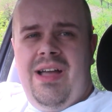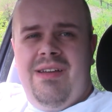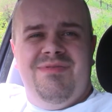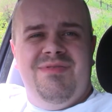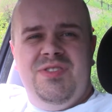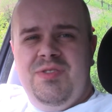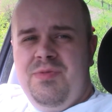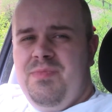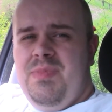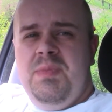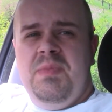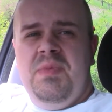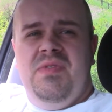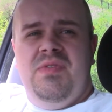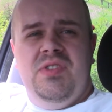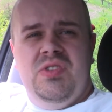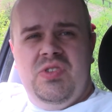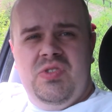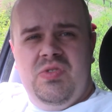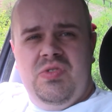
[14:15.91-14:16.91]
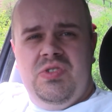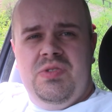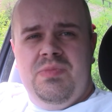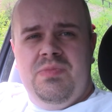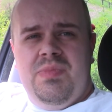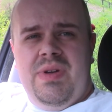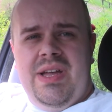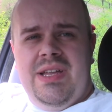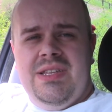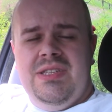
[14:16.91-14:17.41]
Some people prefer
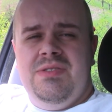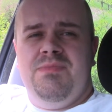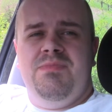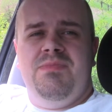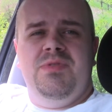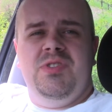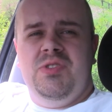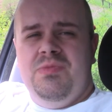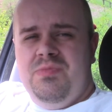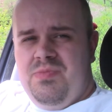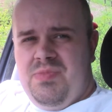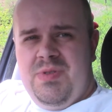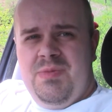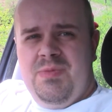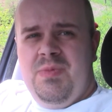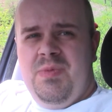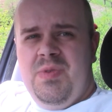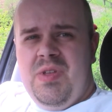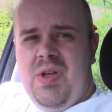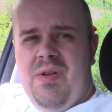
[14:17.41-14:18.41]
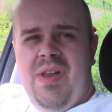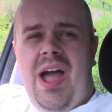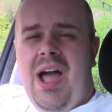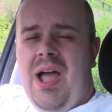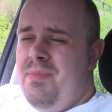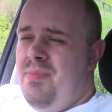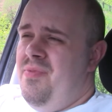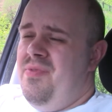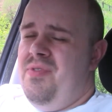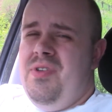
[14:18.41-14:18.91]
suction pads, some people don't.
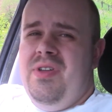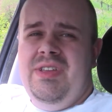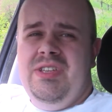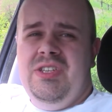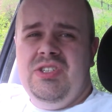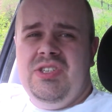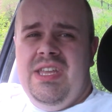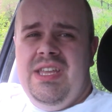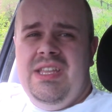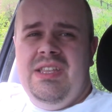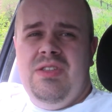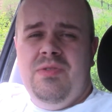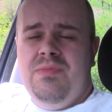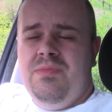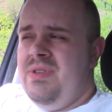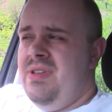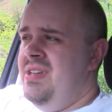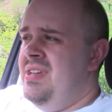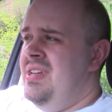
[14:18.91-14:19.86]
I prefer it just hidden up.